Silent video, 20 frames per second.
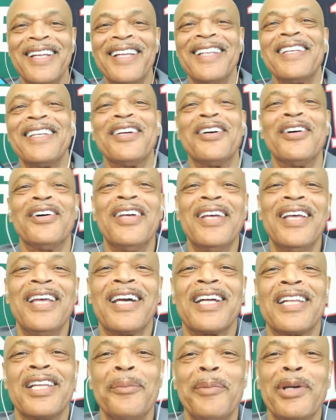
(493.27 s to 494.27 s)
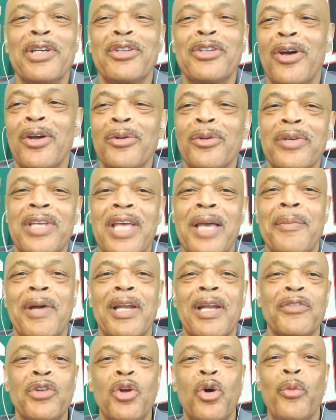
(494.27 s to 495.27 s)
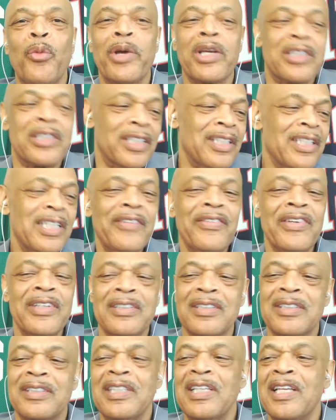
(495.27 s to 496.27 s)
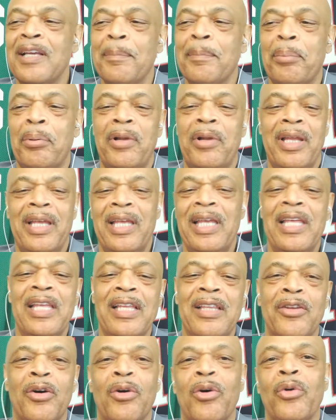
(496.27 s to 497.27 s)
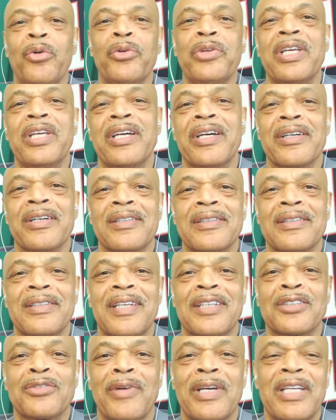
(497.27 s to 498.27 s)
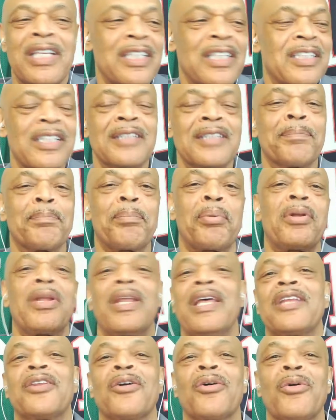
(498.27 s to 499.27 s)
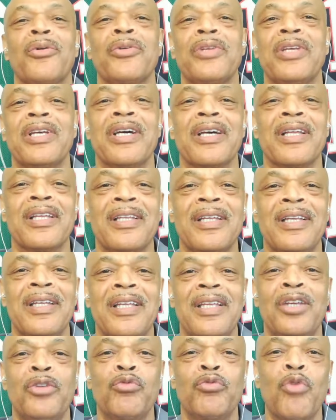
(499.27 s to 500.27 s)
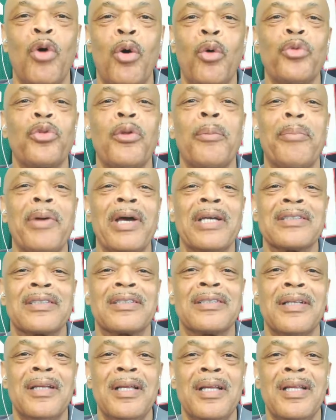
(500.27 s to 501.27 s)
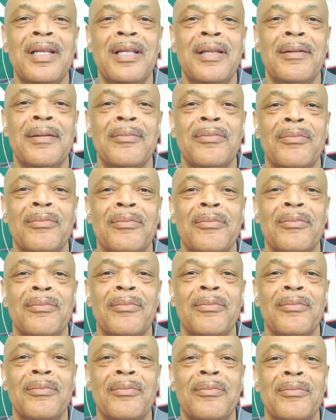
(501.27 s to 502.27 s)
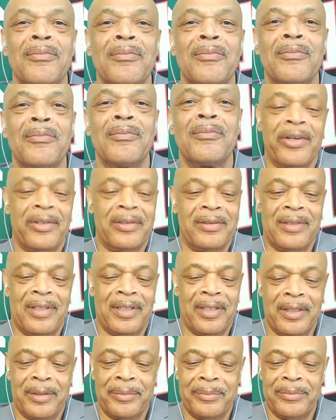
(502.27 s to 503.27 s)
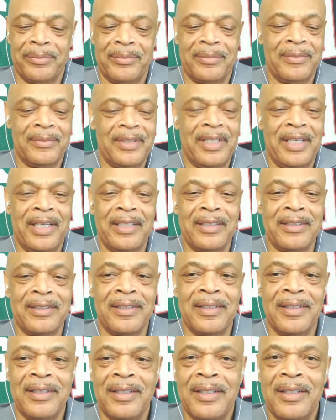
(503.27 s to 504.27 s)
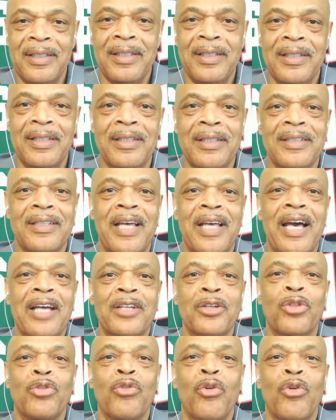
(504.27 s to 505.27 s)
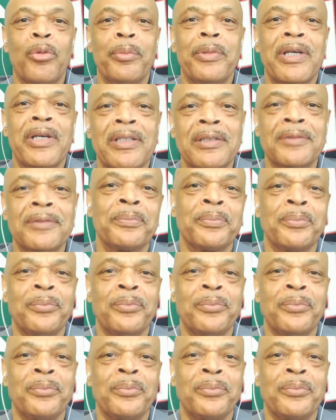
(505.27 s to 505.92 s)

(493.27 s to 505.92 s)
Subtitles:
and Glenn McDonald came out of nowhere. Didn't even see him play the whole year. That's right. He didn't play the whole year. He rode the bench the whole year. And they had to throw him in,